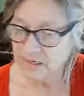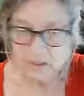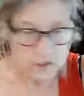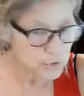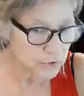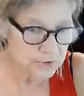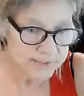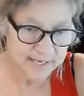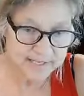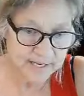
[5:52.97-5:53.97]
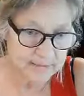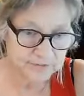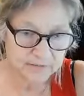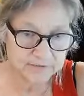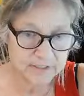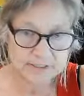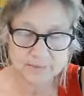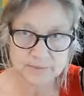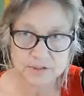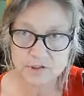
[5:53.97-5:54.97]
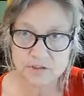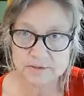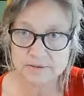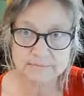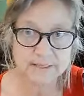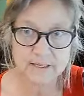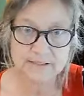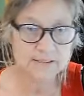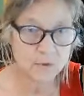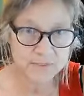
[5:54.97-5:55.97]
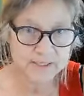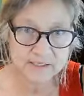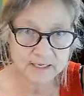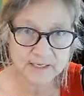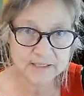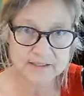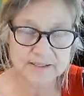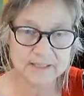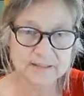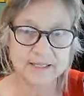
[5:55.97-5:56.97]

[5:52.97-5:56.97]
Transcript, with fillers: little girl sat down in front of us that was just so excited because they,